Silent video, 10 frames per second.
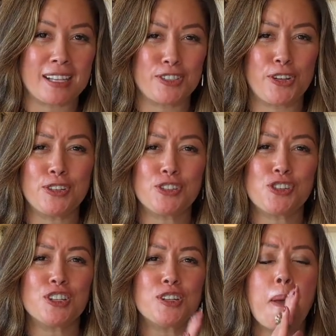So it's
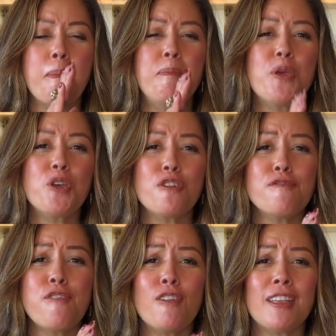just
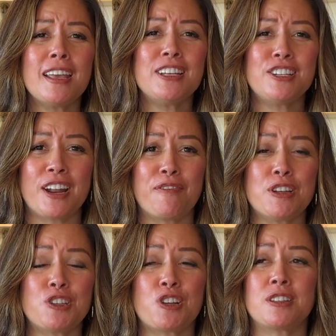beautiful each and
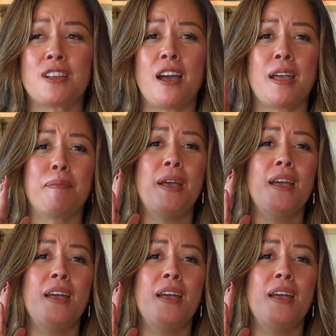every time.